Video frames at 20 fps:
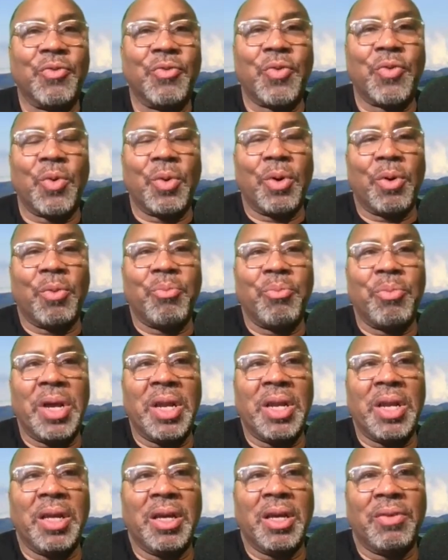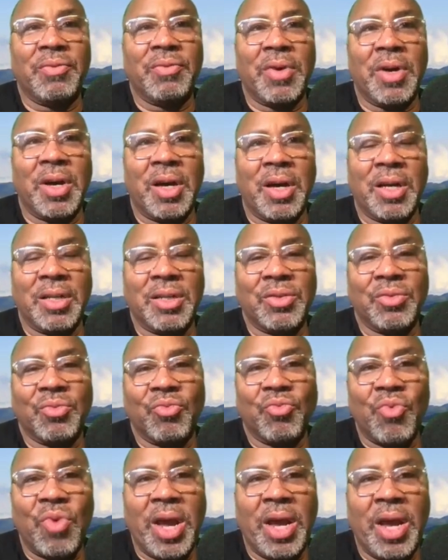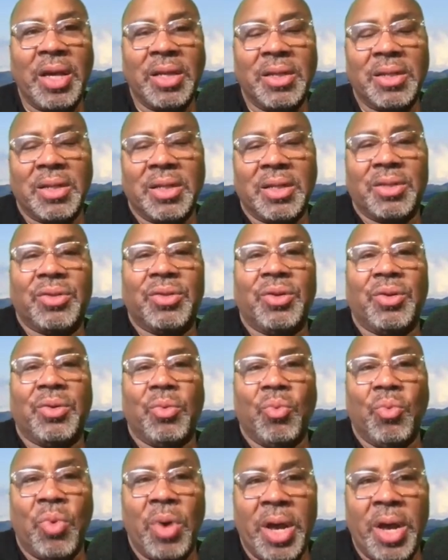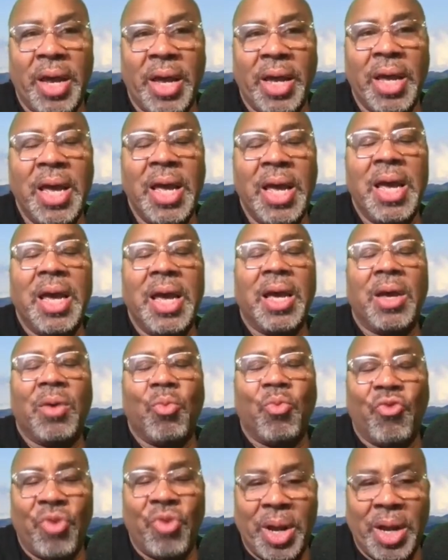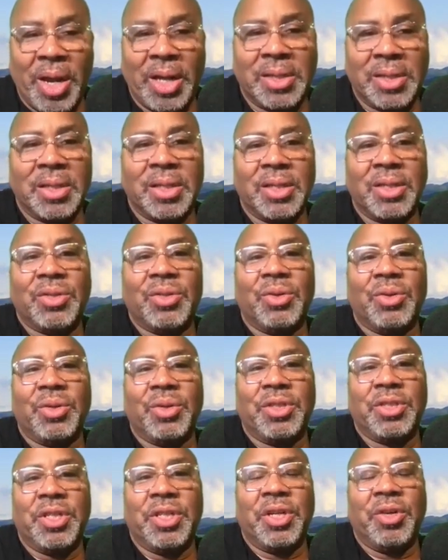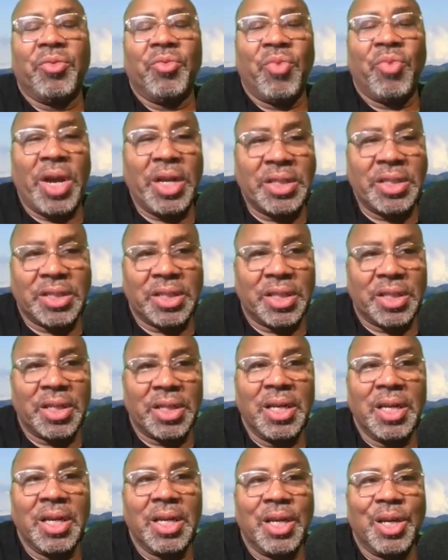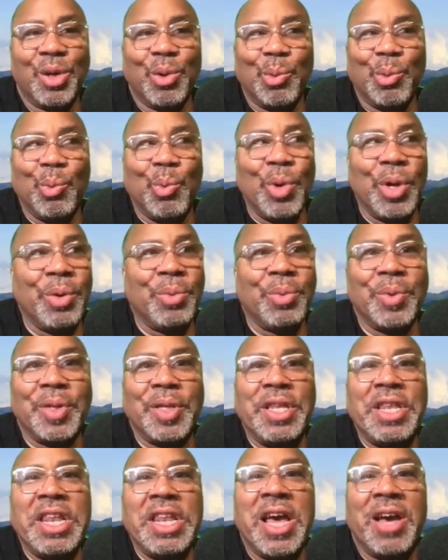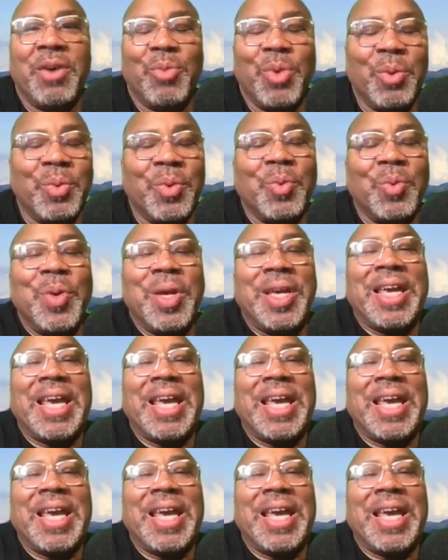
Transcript: for many of us raised in a certain way and raised in a certain generation, we will ne- we we